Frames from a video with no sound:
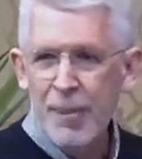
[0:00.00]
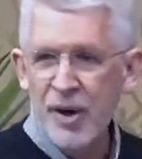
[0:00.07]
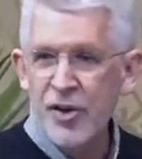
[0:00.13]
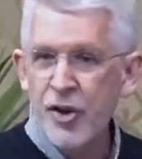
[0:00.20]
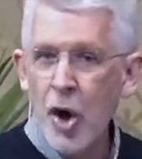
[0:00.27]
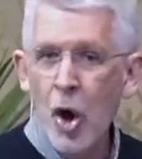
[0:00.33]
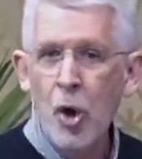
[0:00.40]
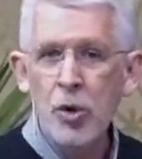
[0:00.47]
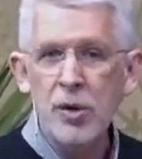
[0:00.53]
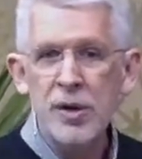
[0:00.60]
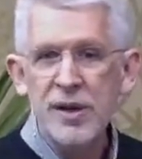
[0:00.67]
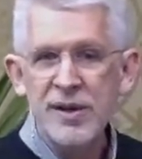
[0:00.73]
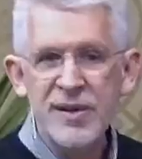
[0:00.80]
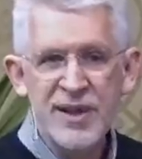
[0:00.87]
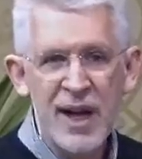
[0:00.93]
but don't
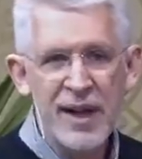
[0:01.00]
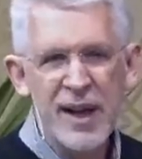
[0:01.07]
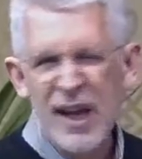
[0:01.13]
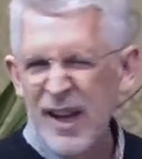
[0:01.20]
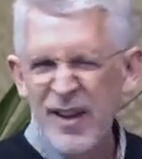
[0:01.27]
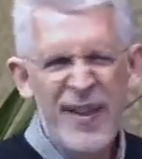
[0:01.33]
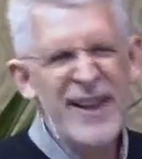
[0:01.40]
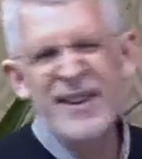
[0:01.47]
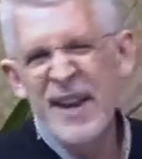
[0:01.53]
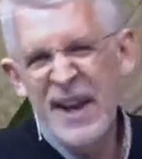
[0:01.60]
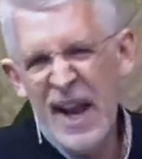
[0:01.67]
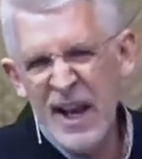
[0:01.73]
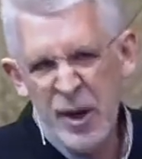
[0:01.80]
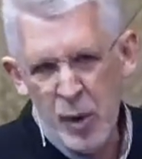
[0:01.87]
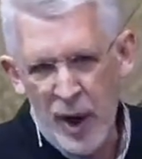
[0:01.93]
tell they
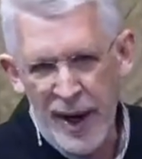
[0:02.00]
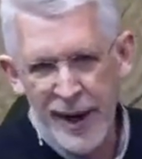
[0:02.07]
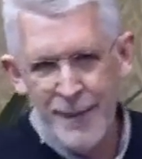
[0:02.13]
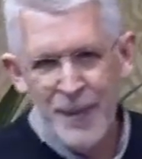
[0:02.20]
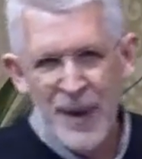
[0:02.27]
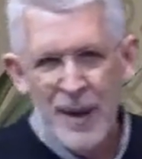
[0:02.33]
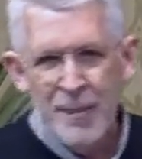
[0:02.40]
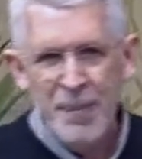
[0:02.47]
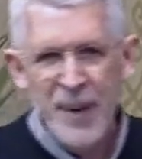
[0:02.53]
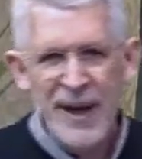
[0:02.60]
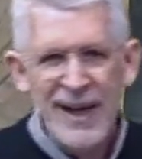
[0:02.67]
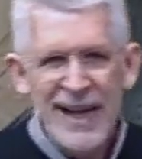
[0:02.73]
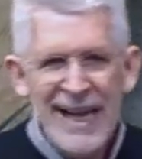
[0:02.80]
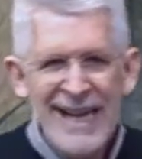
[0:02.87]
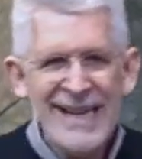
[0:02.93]
did anyway,
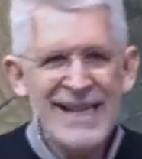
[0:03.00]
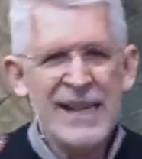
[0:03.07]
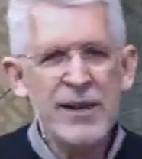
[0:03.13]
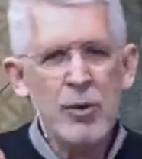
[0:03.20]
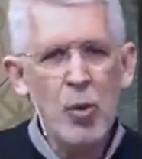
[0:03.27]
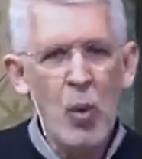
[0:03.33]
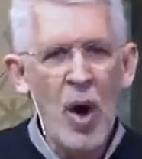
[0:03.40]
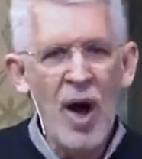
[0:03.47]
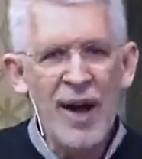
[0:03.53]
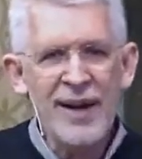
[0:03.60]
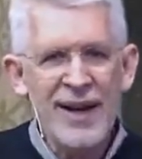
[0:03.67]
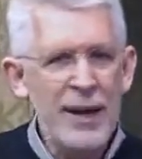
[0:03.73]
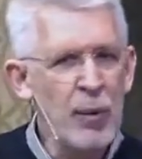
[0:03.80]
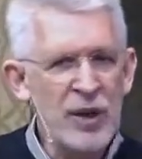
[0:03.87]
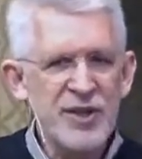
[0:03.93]
but he didn't want,
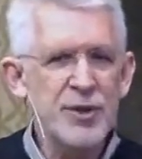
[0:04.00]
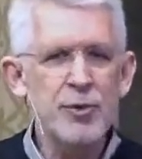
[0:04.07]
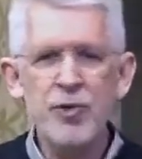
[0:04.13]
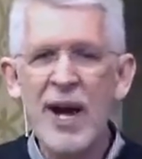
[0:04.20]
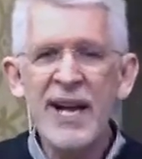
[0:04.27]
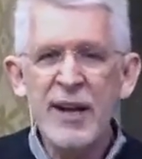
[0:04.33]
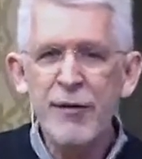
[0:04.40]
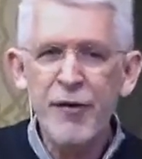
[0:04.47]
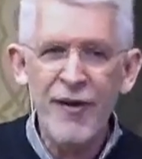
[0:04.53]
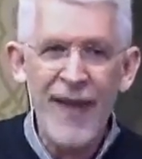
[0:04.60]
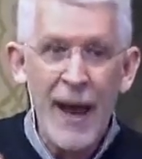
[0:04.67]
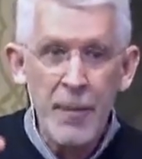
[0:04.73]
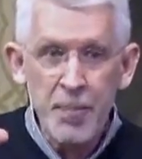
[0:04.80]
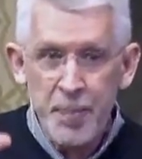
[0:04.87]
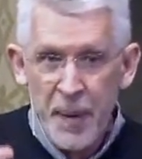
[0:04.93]
he wasn't ready for
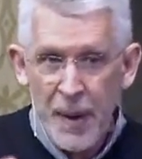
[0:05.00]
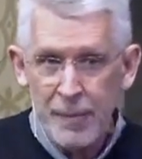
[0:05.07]
that